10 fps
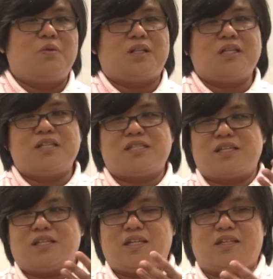whether is
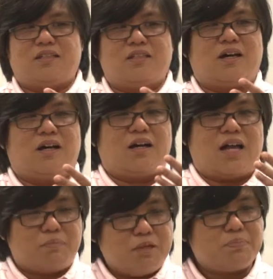it in uh,
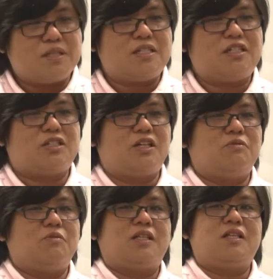admin
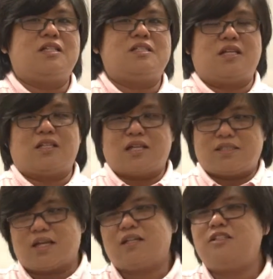position, whether is it in
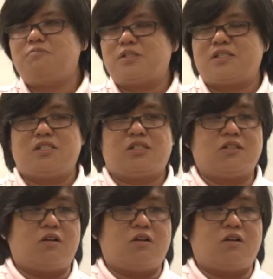executive position,